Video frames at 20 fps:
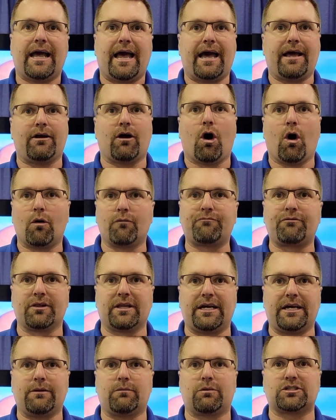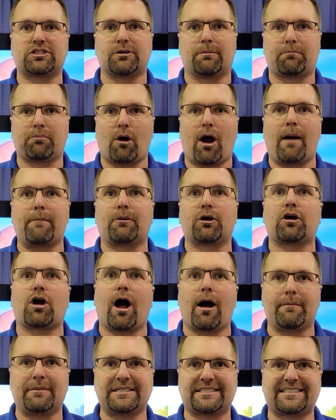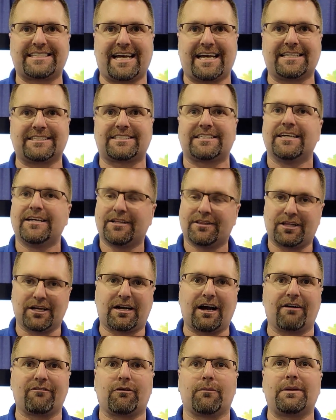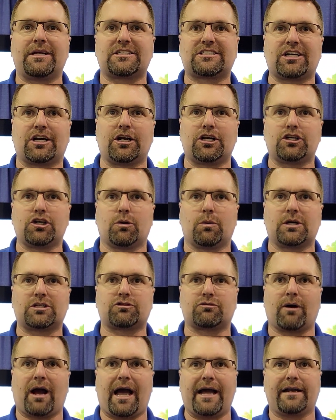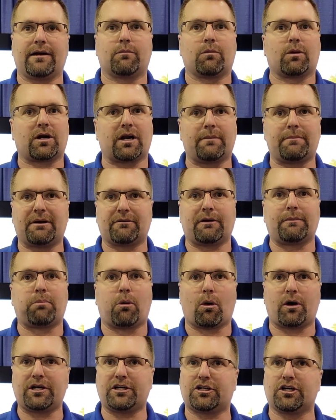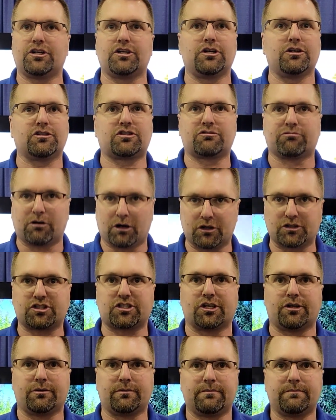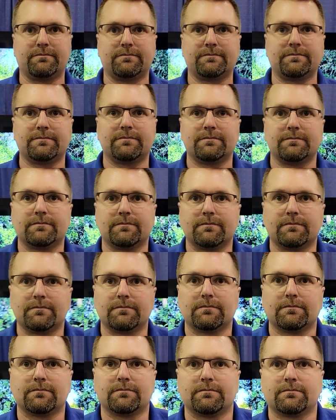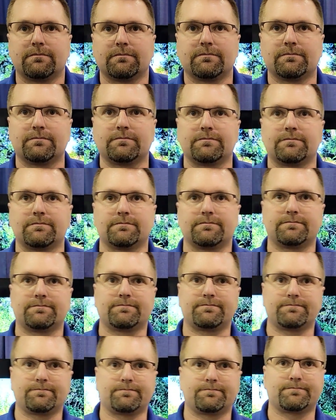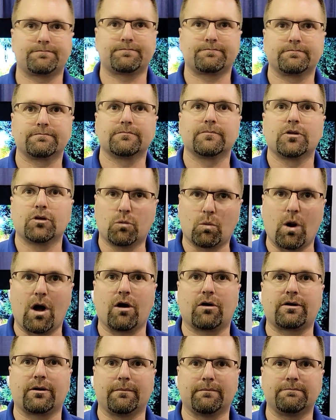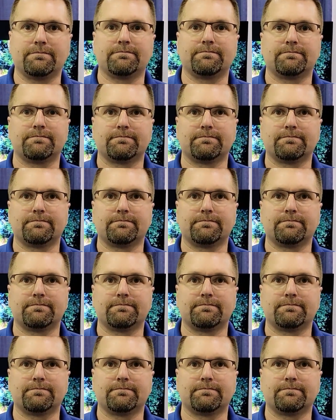And hopefully, with some proper common sense, the government's going to do what's right, and we're going to be reporting good news real soon. Hell yeah, man. I appreciate it, man. Thank you so much. You're welcome.